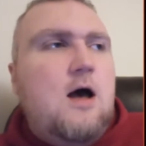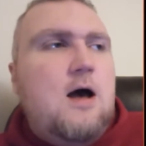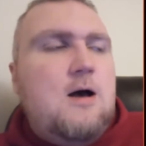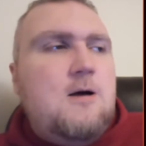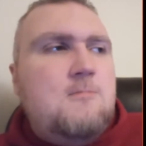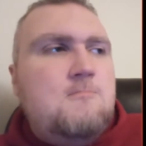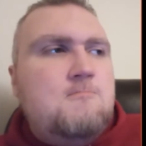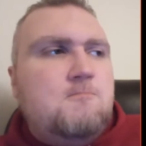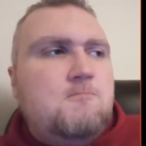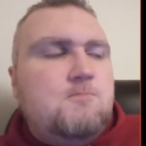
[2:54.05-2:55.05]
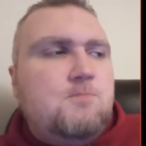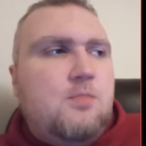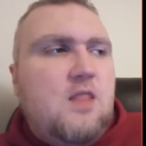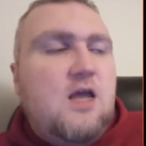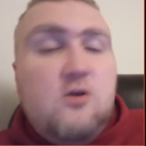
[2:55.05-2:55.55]
Um,
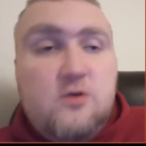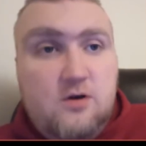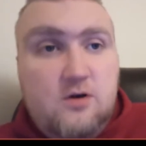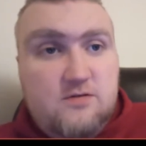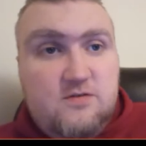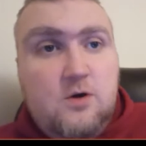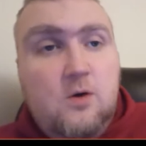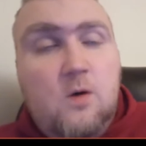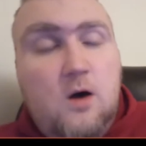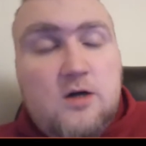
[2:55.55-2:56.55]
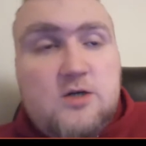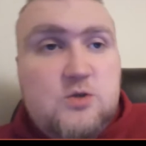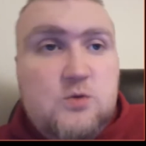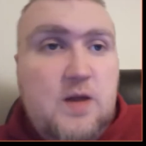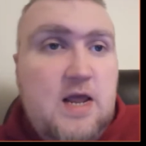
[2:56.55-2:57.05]
and you can also go on
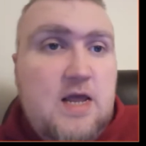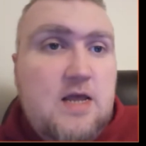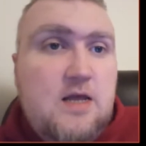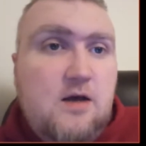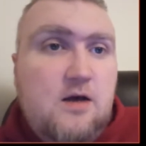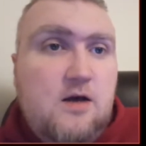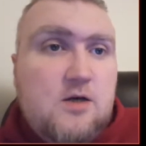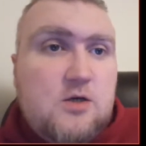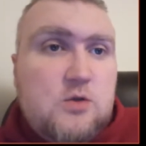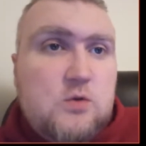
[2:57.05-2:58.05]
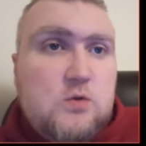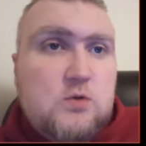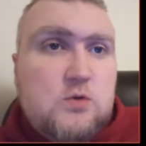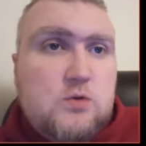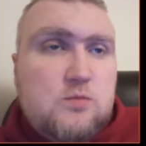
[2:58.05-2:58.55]
to a, a uh,
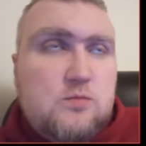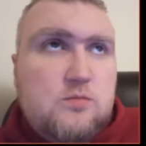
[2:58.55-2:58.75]
Google